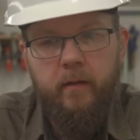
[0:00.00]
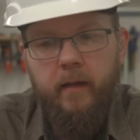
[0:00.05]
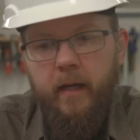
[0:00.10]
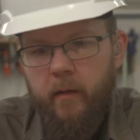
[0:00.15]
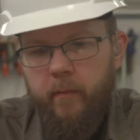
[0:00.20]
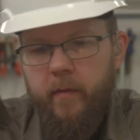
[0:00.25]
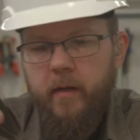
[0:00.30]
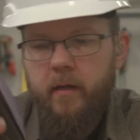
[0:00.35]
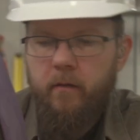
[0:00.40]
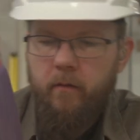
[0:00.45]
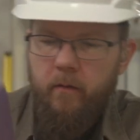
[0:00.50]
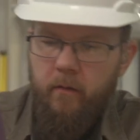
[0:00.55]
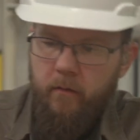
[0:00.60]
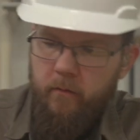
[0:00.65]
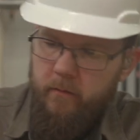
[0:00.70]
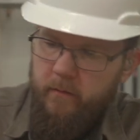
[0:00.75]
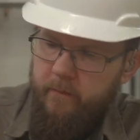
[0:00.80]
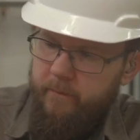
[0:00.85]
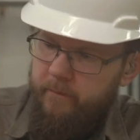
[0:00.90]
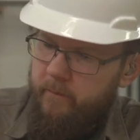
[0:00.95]
you gotta make your
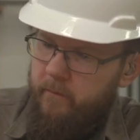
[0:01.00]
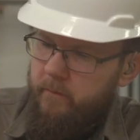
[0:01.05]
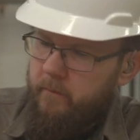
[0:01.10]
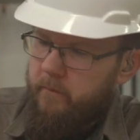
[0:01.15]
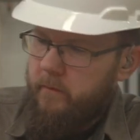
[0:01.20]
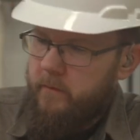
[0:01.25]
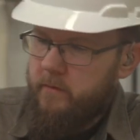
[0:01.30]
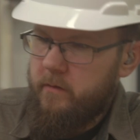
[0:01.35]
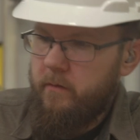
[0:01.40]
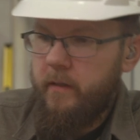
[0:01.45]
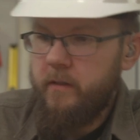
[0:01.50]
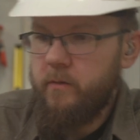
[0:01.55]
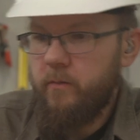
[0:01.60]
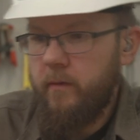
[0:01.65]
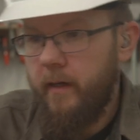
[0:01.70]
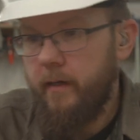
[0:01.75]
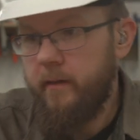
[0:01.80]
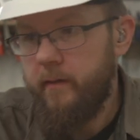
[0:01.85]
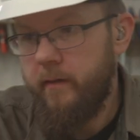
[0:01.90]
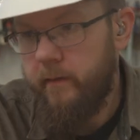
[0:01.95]
own. So that's
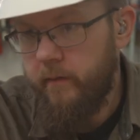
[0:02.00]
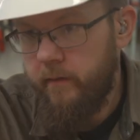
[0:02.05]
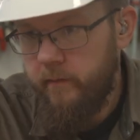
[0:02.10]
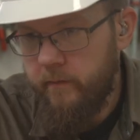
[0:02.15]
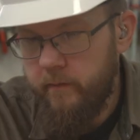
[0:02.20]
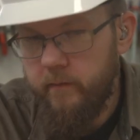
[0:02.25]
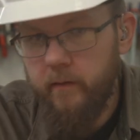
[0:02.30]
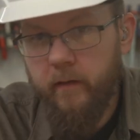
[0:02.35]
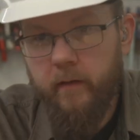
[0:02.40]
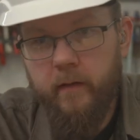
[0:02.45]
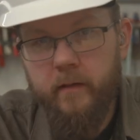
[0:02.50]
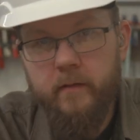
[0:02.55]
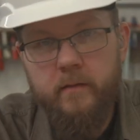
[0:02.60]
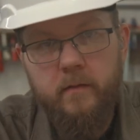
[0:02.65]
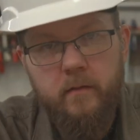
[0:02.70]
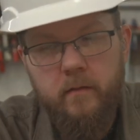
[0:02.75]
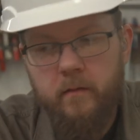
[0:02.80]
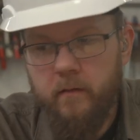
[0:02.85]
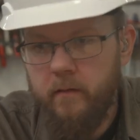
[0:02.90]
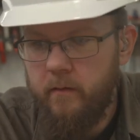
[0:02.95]
what I did. Look at
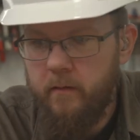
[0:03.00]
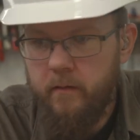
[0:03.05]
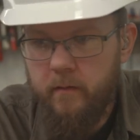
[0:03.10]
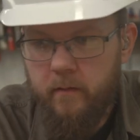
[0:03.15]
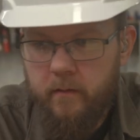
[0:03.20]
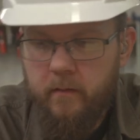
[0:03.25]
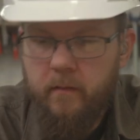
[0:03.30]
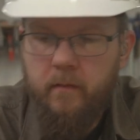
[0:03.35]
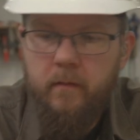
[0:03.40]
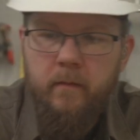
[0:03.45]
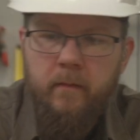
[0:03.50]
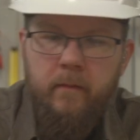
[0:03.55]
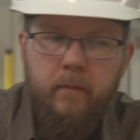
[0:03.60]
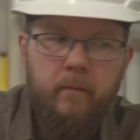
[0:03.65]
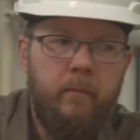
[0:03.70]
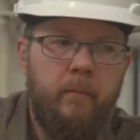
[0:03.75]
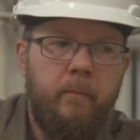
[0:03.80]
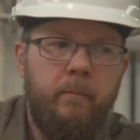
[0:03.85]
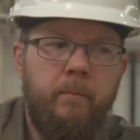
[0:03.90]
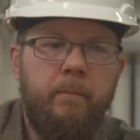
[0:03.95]
this.
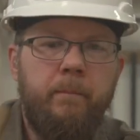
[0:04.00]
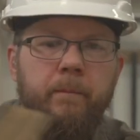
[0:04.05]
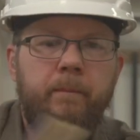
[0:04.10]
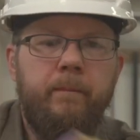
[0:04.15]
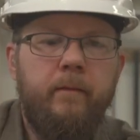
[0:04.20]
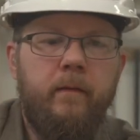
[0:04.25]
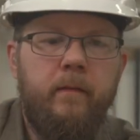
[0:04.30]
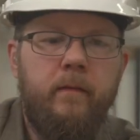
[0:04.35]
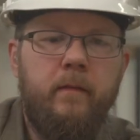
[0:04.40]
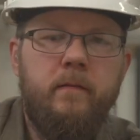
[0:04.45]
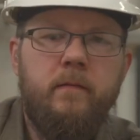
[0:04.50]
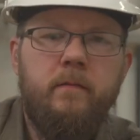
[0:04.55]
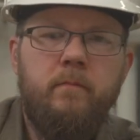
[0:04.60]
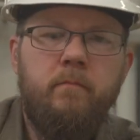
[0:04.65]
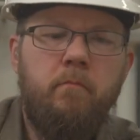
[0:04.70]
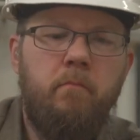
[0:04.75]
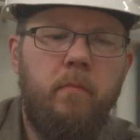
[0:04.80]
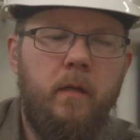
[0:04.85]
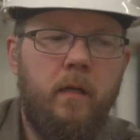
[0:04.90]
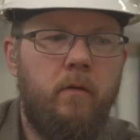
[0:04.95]
Look at this
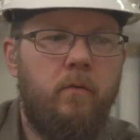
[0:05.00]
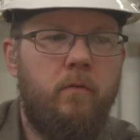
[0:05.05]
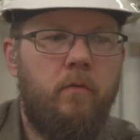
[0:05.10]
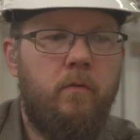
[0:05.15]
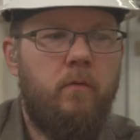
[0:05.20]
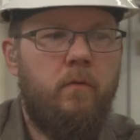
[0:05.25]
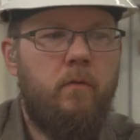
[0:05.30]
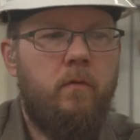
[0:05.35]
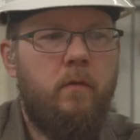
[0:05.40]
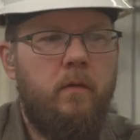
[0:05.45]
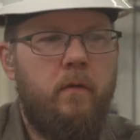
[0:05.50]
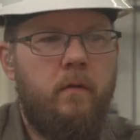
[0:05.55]
big old